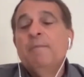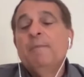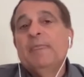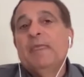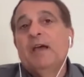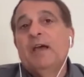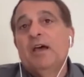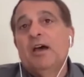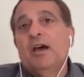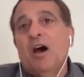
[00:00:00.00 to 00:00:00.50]

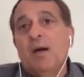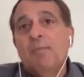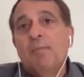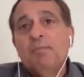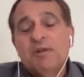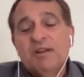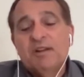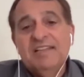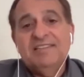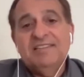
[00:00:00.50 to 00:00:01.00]
Up
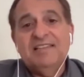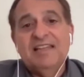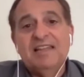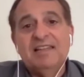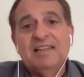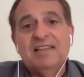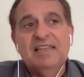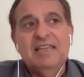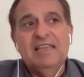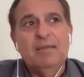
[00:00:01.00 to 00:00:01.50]

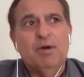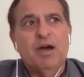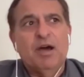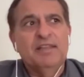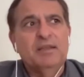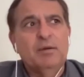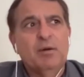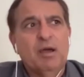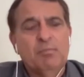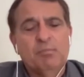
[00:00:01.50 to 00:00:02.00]
recently,
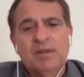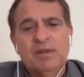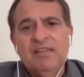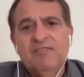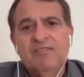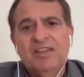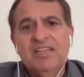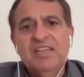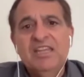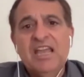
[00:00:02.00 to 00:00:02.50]
about, I
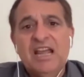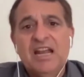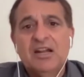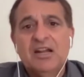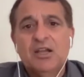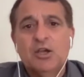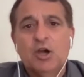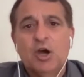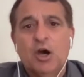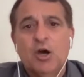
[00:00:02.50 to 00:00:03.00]
believe, a year
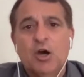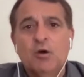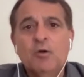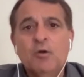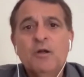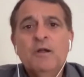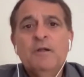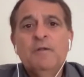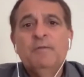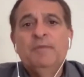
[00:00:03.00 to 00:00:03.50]
ago,
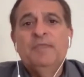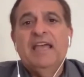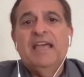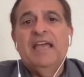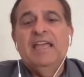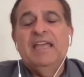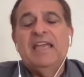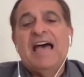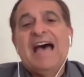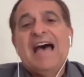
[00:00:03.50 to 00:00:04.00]

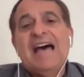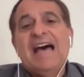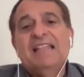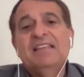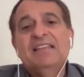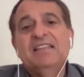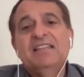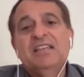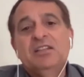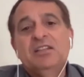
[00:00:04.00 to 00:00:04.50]
they
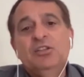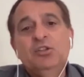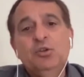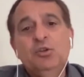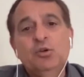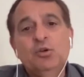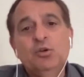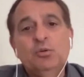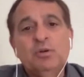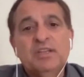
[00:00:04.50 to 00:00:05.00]
added a
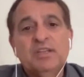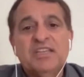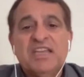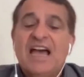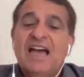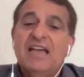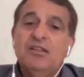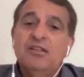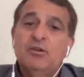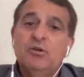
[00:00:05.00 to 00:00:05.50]
new
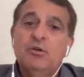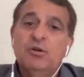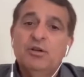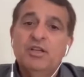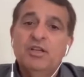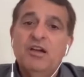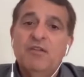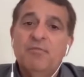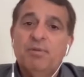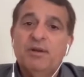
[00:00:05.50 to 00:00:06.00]

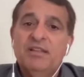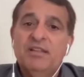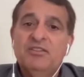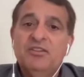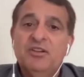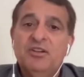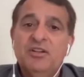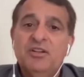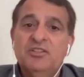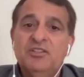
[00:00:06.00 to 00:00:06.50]
category of
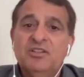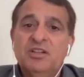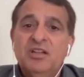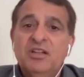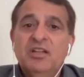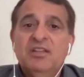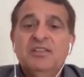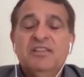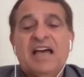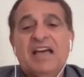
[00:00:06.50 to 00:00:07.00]
printers
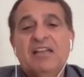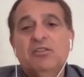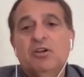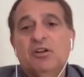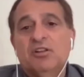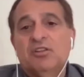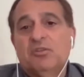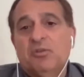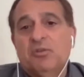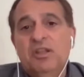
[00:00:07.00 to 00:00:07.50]
that
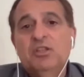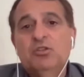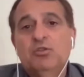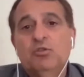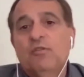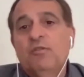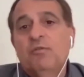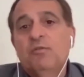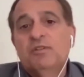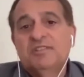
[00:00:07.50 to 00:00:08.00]
are $3
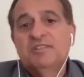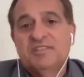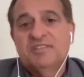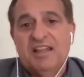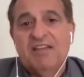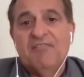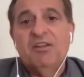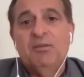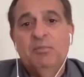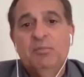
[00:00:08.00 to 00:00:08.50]
to
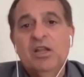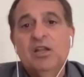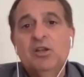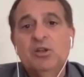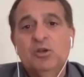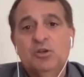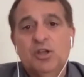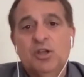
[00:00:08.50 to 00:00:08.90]
$7 million